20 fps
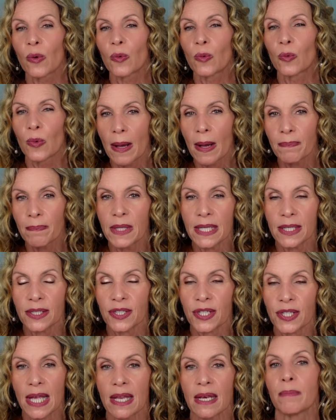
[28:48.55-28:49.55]
rub
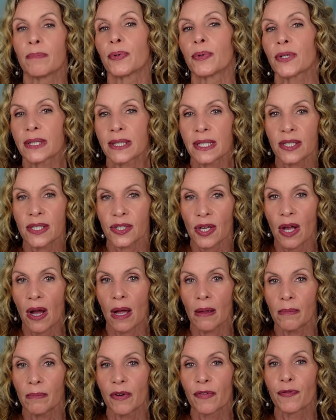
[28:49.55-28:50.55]
this in and put this
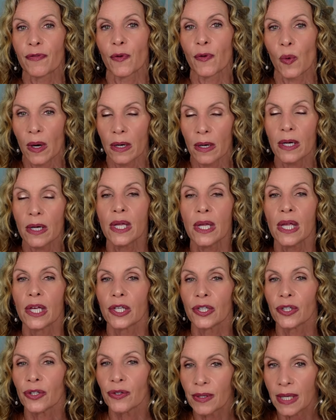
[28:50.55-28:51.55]
on before
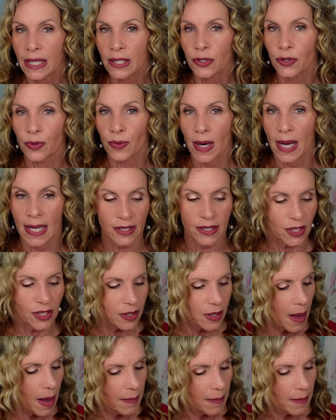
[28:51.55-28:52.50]
you get dressed.